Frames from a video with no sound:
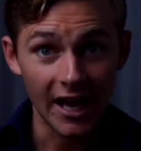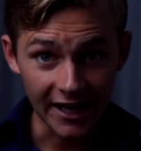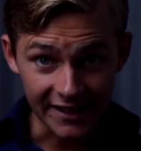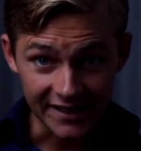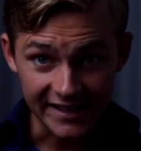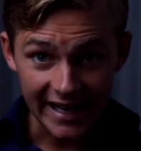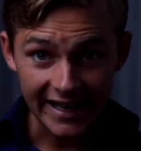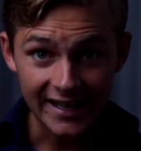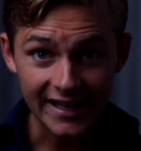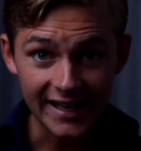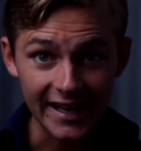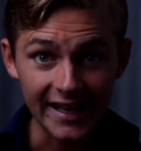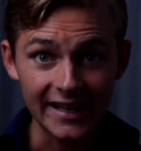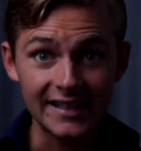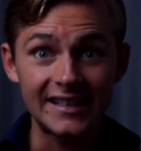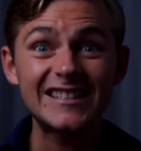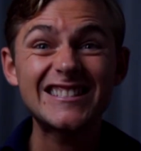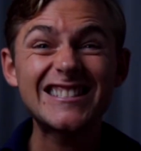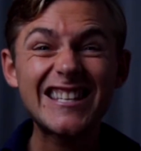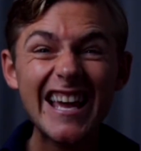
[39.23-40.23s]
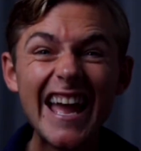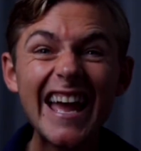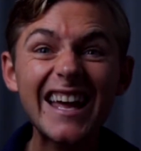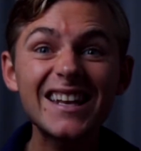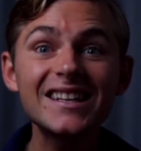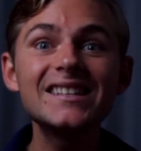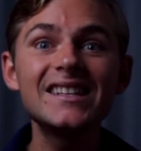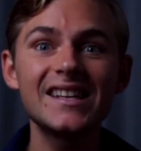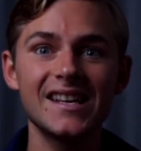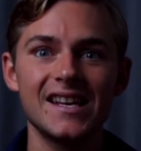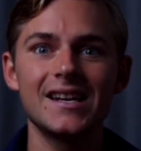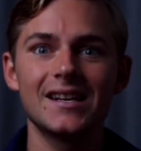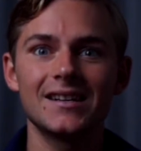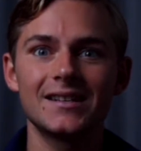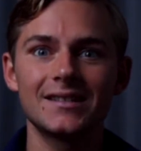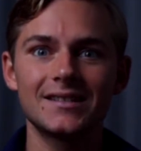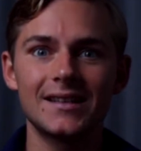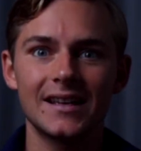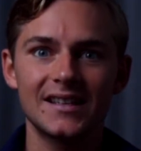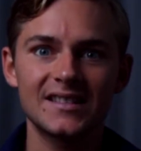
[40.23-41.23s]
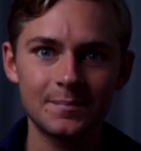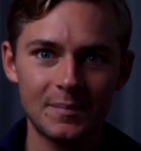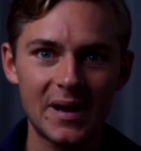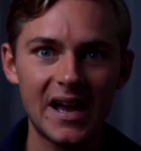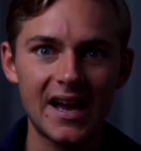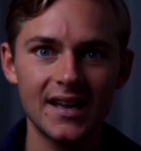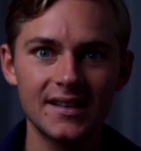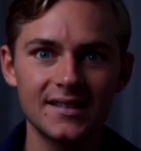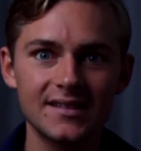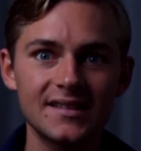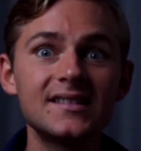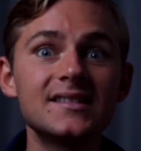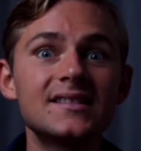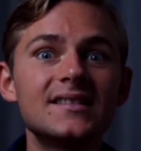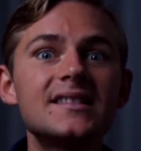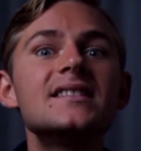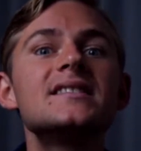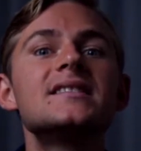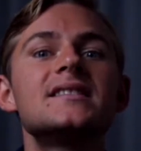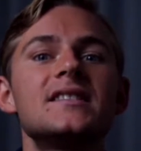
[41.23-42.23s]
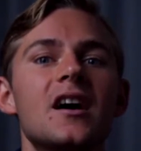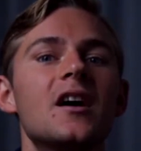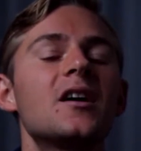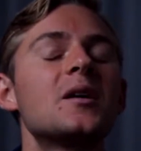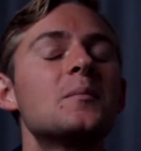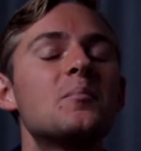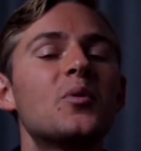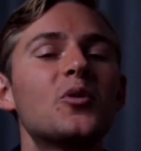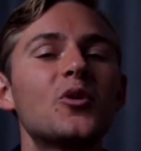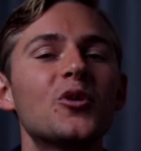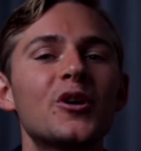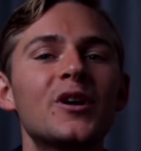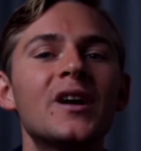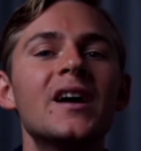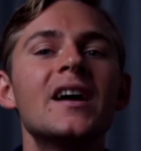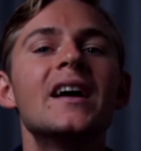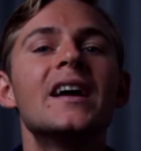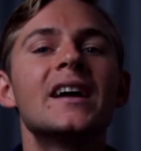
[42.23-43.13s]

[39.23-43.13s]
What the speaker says: A decade, 10 years has passed since this young boy